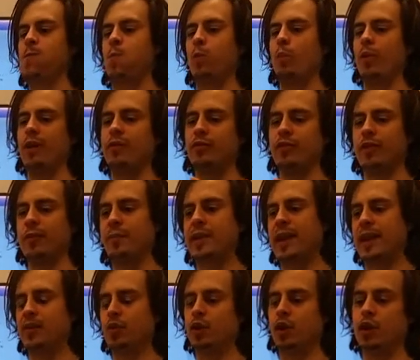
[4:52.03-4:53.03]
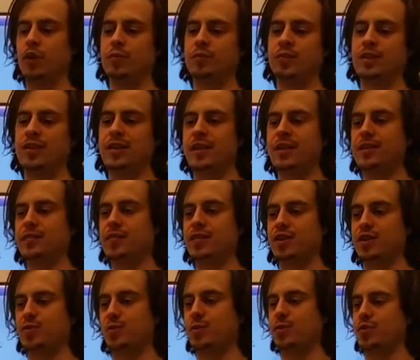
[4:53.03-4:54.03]
Whenever they make loans to
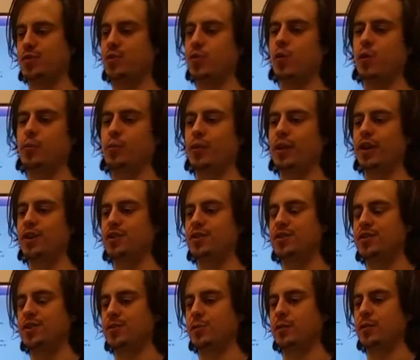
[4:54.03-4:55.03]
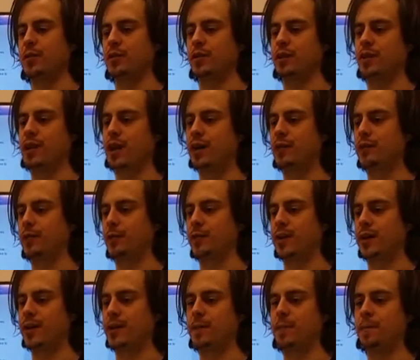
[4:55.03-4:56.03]
individuals, corporations, or
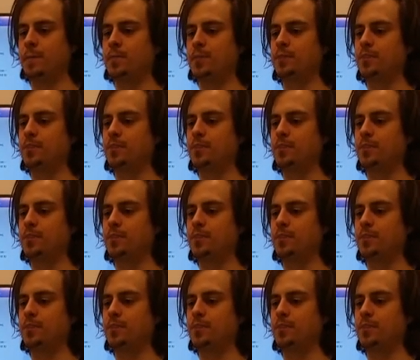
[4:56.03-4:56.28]
government,